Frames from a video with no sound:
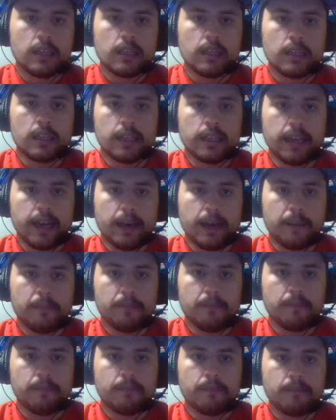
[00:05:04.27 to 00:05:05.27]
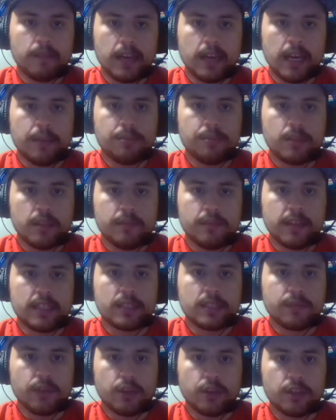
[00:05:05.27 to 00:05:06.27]
Yeah, I believe
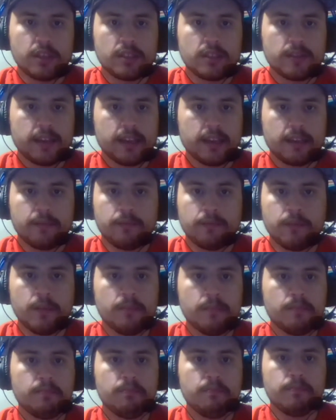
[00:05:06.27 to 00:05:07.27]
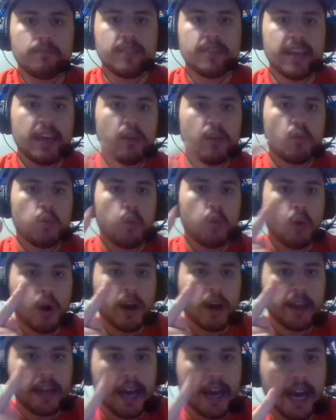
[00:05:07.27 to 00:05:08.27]
that's Viernes. Like, from day
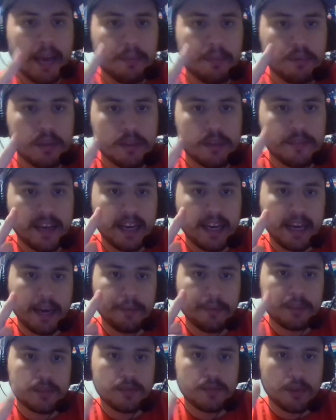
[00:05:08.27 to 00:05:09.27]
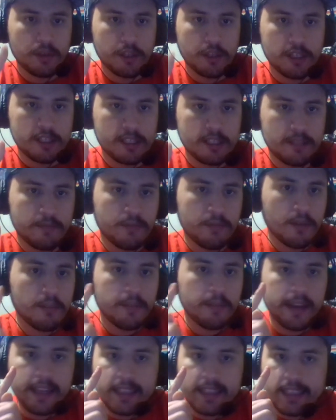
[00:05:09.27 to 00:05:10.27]
one, I believe that guy was Viernes. From
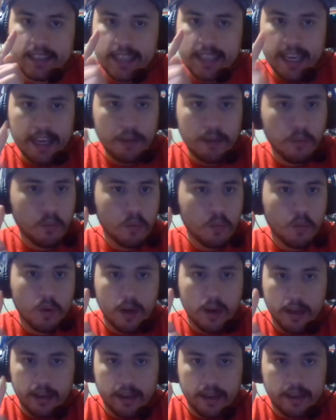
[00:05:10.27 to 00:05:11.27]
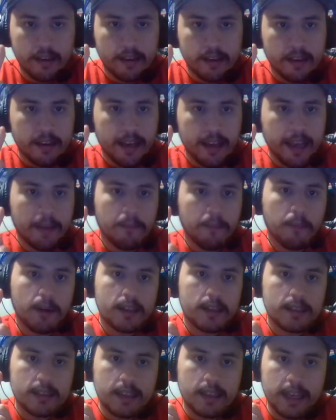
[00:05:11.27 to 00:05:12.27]
like day one, and
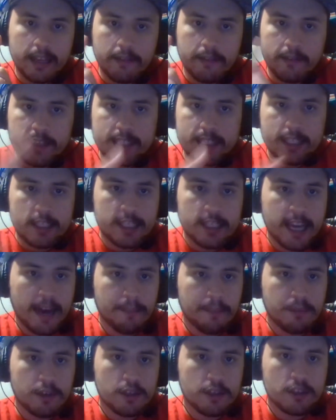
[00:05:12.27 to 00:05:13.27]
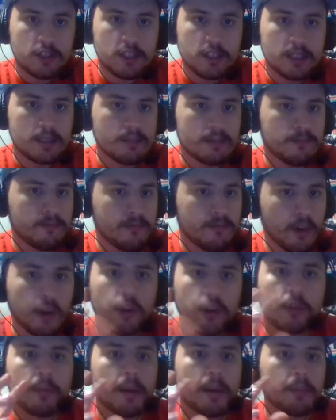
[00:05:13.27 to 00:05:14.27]
one in the recent chapters just
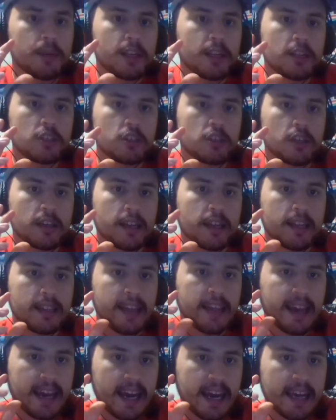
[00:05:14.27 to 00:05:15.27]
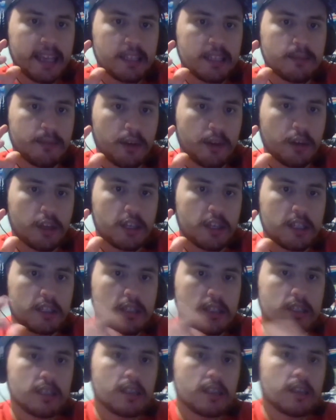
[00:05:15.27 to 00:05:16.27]
further my prediction that that guy is Viernes.